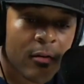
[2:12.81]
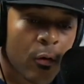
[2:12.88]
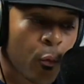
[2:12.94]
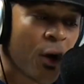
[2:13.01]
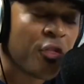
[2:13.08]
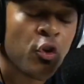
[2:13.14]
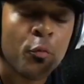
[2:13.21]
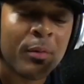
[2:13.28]

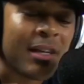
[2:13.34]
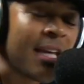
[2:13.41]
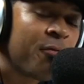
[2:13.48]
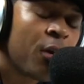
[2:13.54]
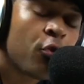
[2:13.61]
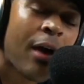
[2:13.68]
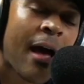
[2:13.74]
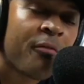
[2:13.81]
Whether you believe
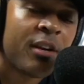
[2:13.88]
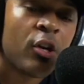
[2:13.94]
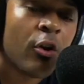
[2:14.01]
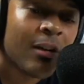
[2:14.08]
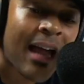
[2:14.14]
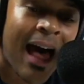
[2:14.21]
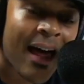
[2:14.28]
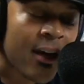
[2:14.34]
in gravity
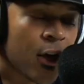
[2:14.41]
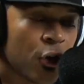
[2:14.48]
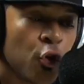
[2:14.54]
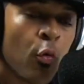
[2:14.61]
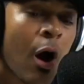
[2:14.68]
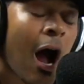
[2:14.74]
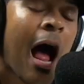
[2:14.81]
or not, you are